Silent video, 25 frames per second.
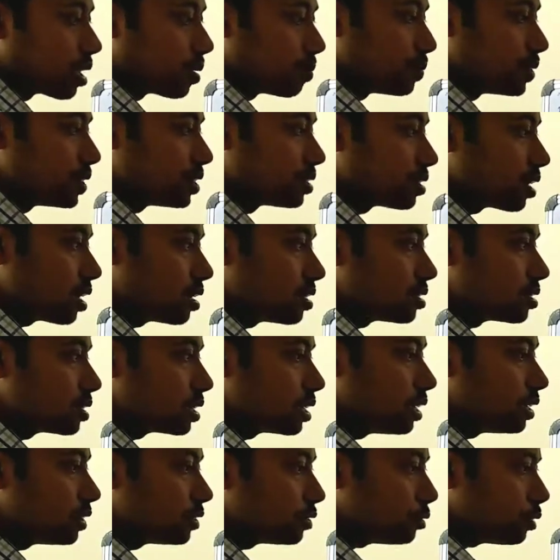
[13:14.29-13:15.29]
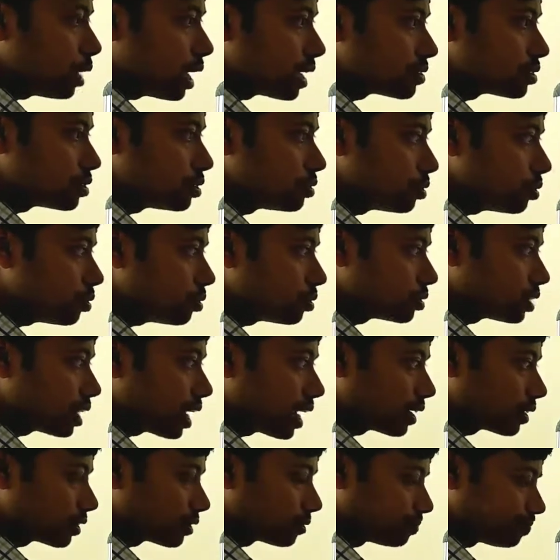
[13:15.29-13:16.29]
P star is equal to, as you know
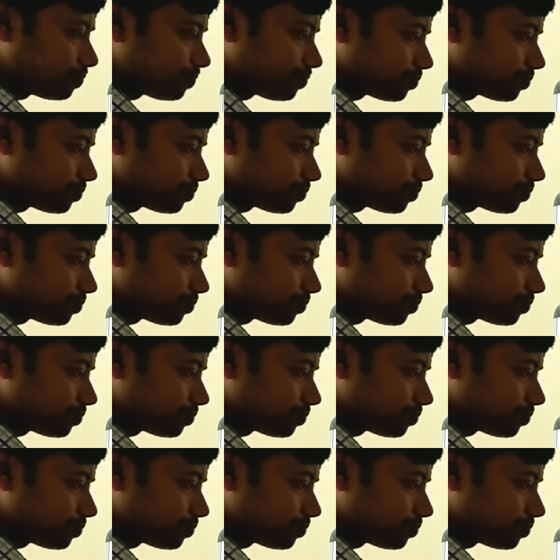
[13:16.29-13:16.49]
that